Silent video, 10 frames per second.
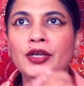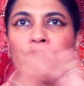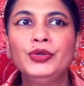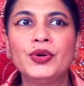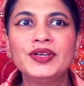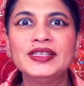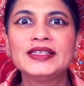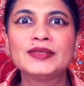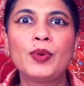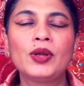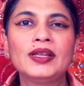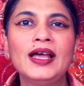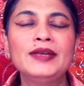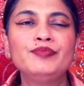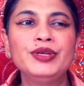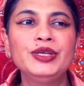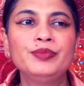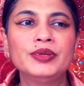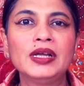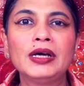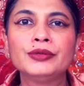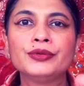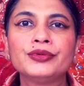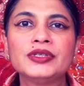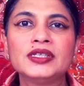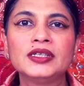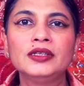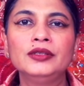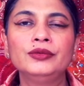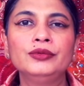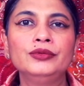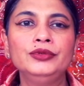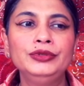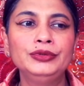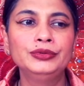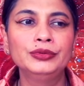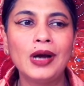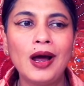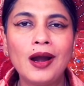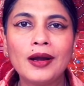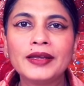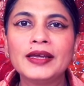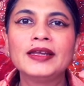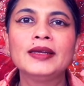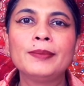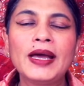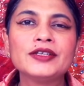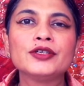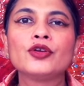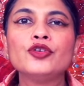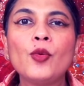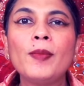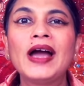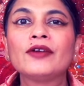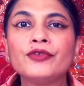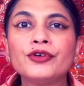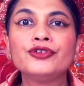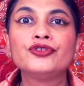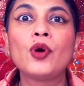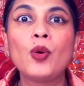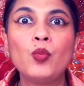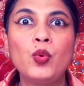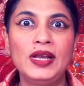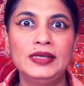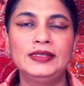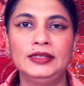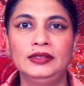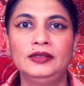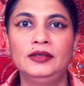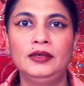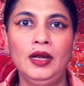You're in the spotlight, people are noticing you, you are getting patted on your back for a job well done.